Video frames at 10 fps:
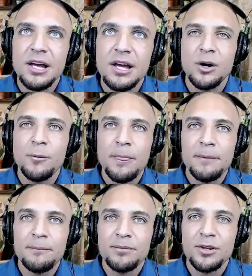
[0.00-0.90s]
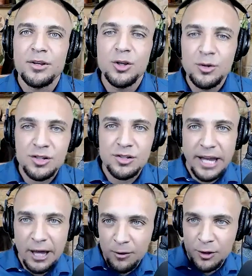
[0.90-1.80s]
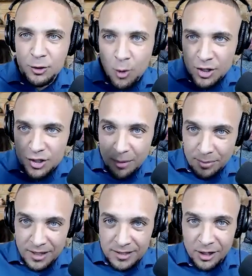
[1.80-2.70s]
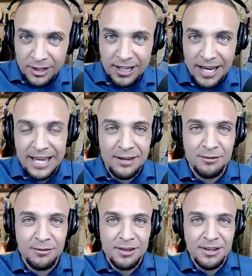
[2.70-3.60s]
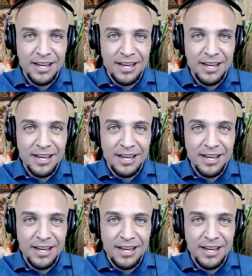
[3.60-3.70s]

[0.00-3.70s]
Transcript: You know, you just held the torch up in a dark cave,